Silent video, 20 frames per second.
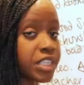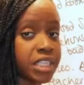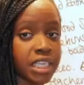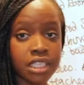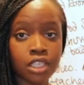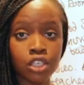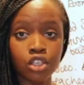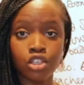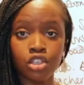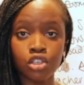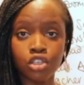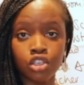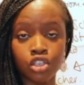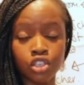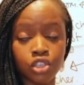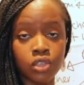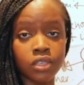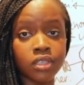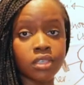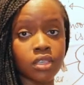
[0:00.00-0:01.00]
destitute.
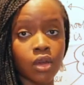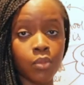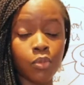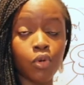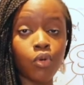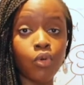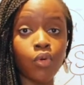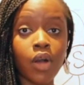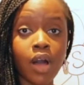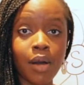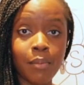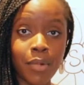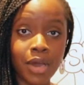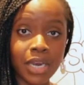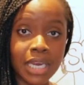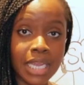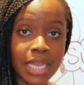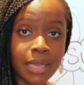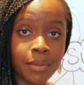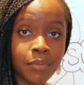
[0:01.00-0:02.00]
She uses up all her
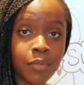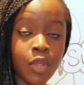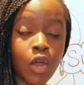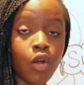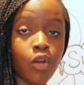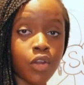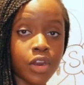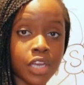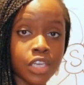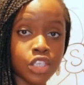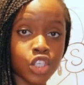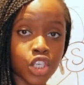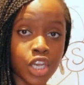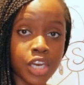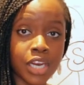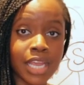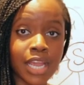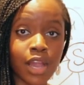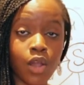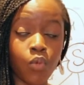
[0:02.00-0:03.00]
money on her
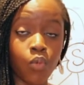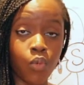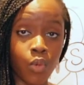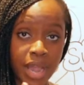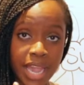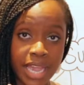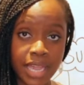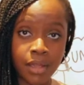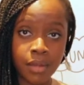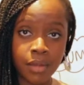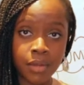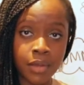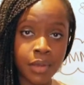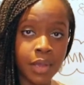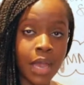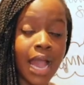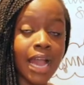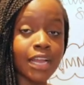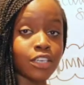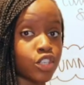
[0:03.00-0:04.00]
journey away,
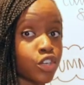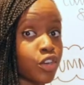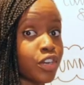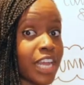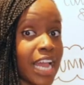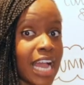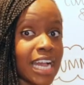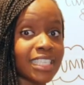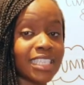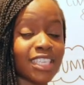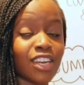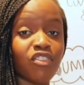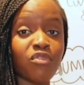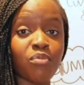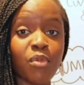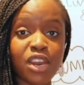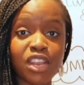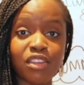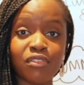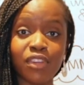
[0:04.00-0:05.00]
and she only has
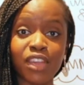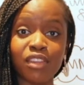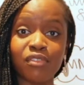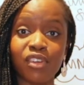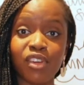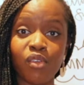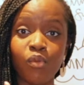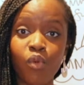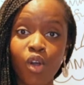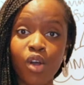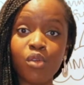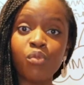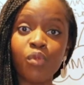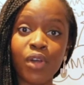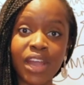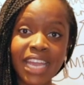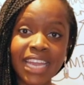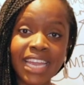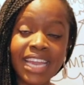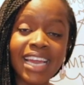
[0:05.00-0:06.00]
enough money for even a
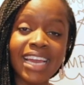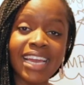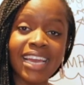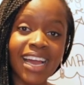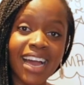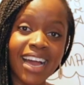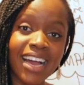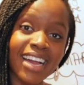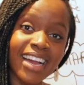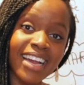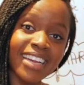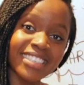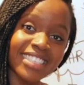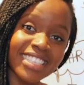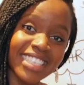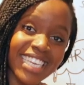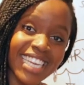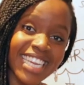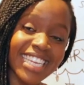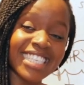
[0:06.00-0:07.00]
one-way
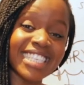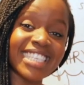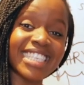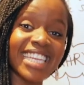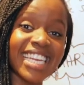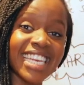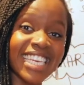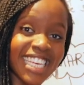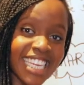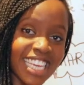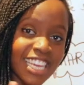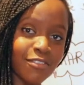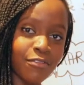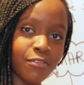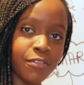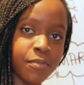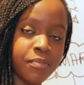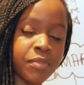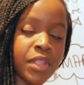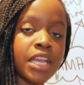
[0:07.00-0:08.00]
ticket to
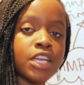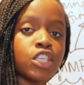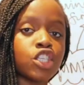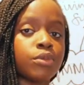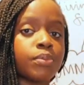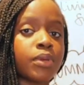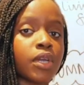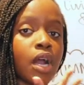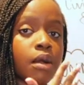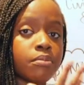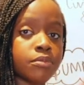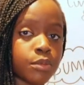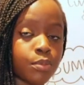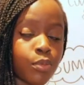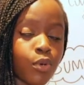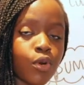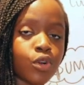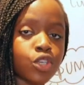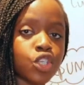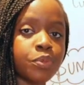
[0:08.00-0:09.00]
leave. She becomes
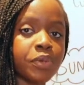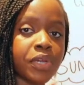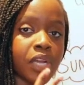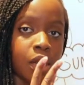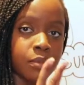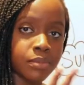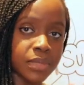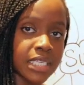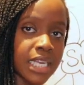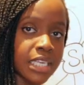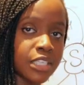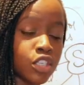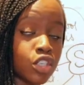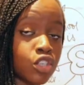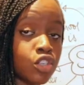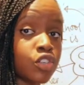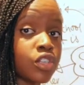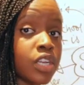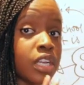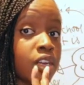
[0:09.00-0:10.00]
poor, she becomes
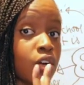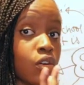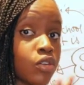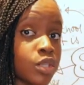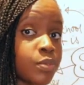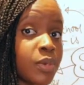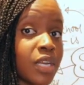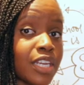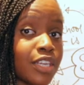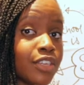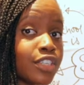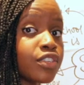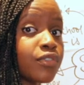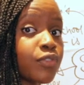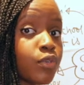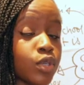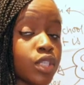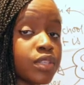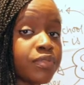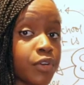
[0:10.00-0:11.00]
destitute, and ultimately she
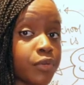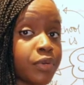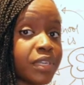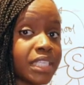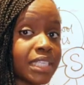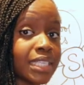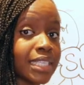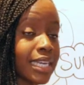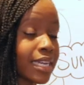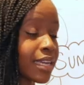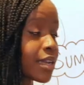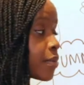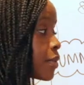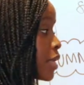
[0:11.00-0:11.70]
falls very sick.